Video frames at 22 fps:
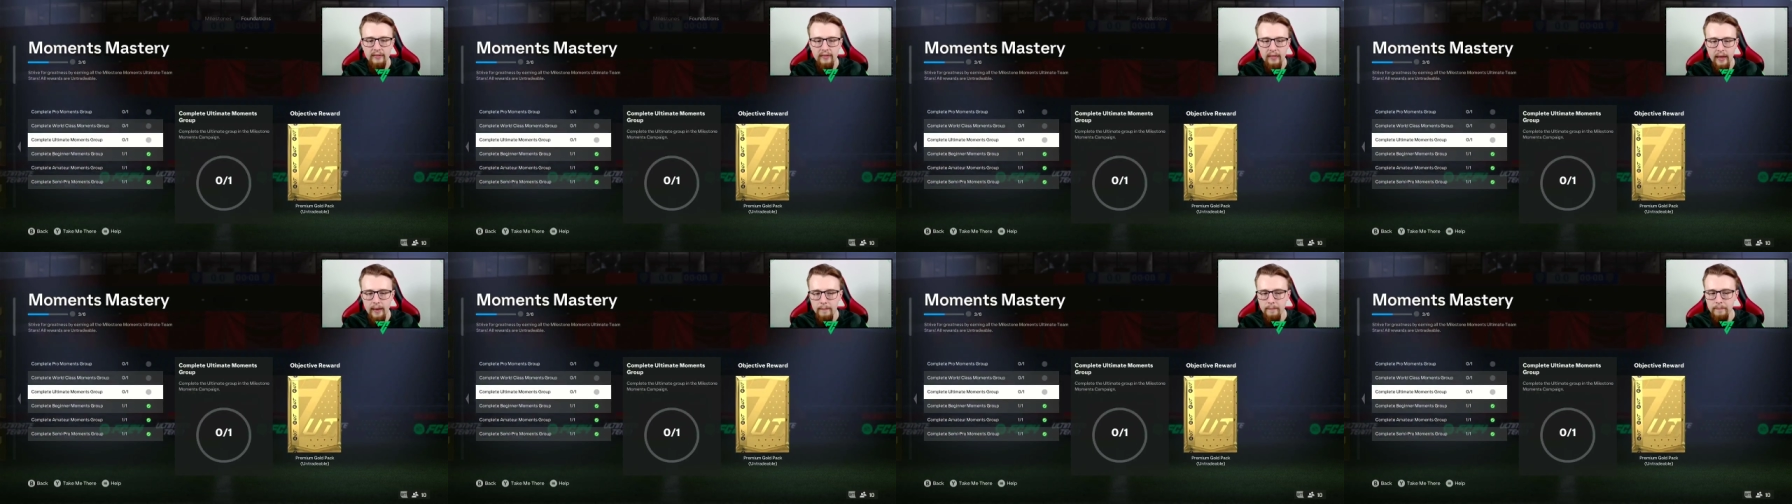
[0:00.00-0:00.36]

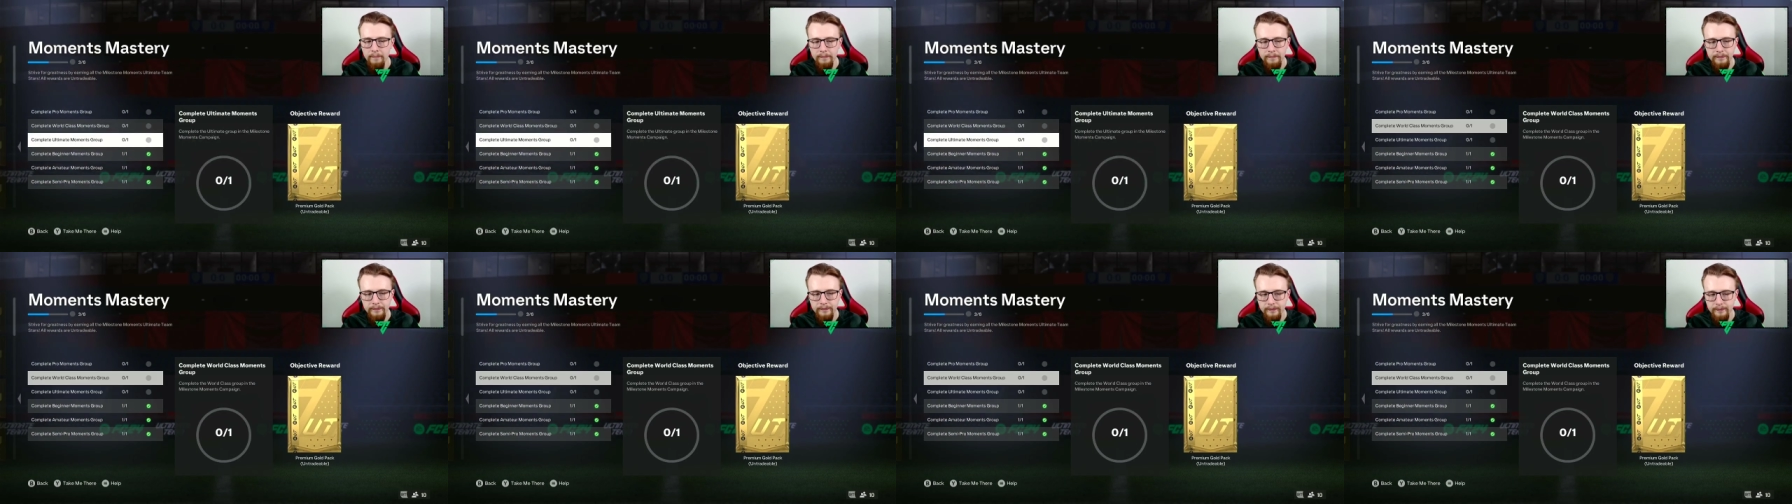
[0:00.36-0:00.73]
them.
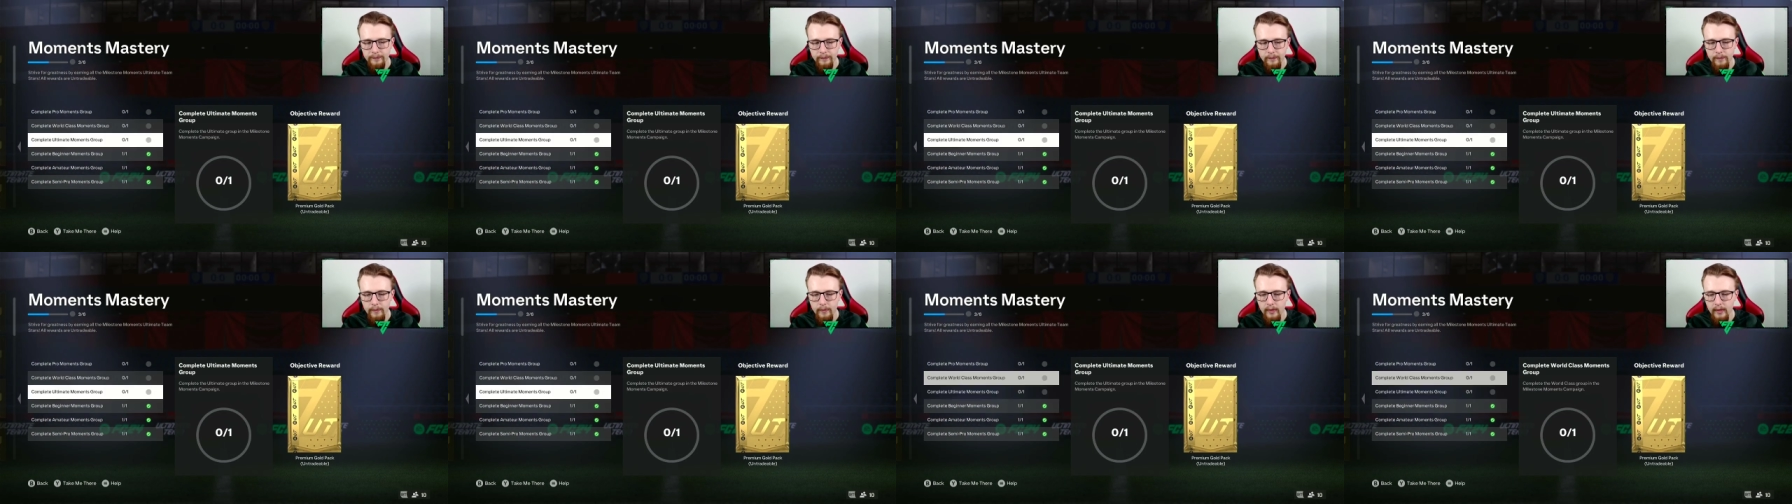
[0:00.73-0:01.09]

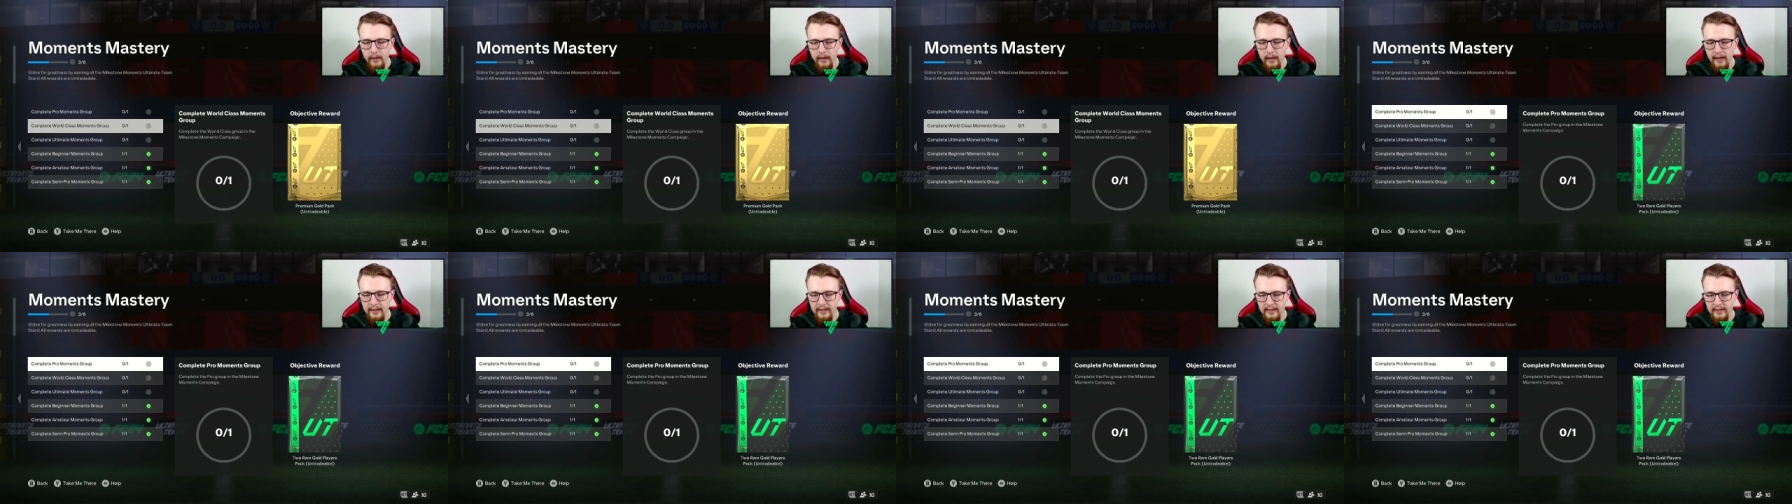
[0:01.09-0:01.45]

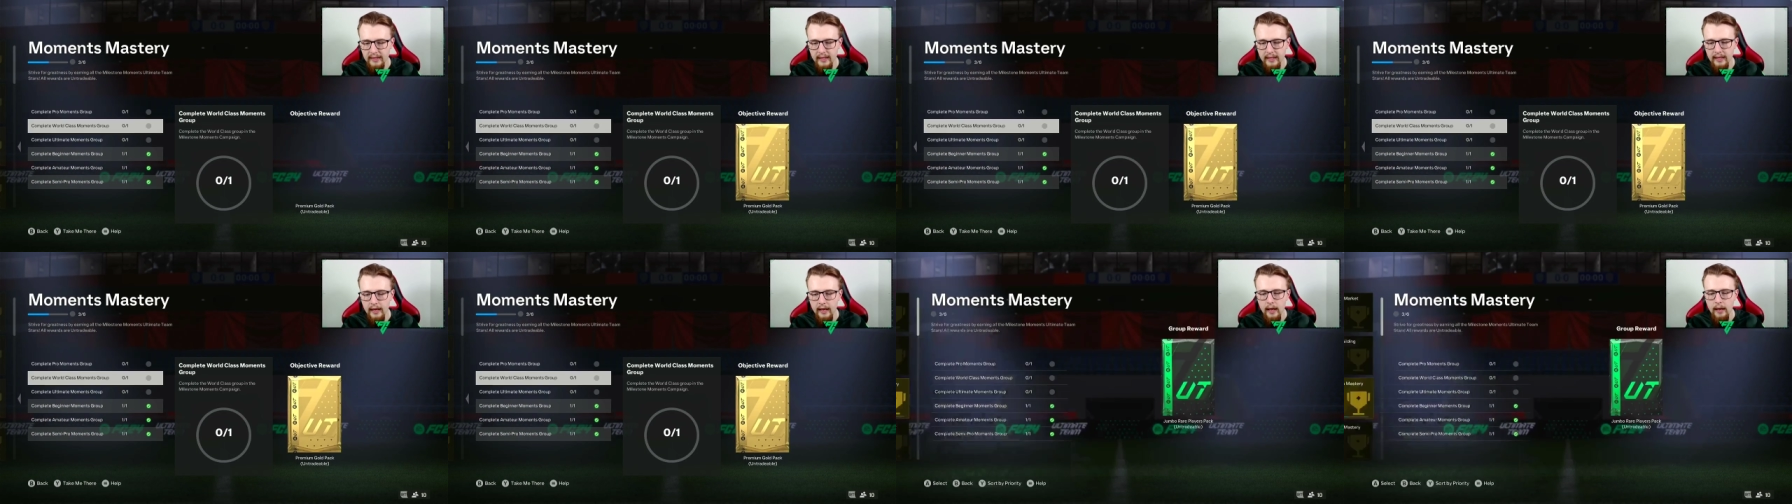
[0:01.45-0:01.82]
As I
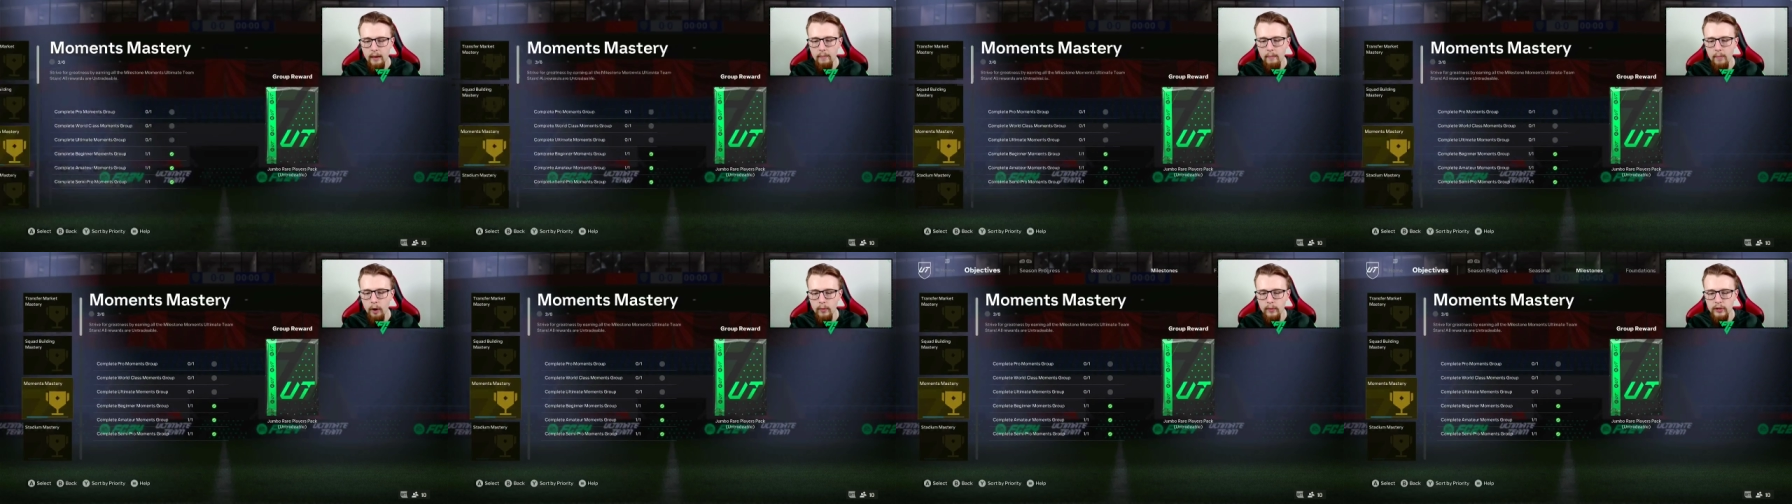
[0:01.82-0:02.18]
say,
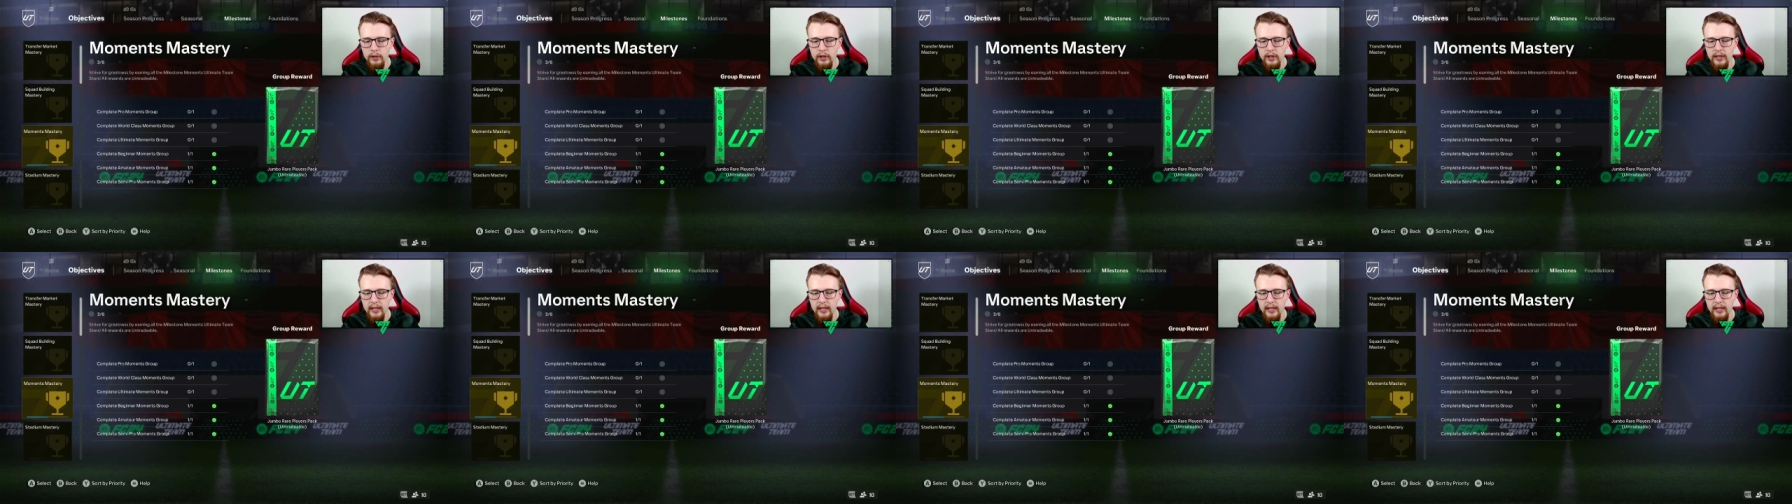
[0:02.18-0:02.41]
moments you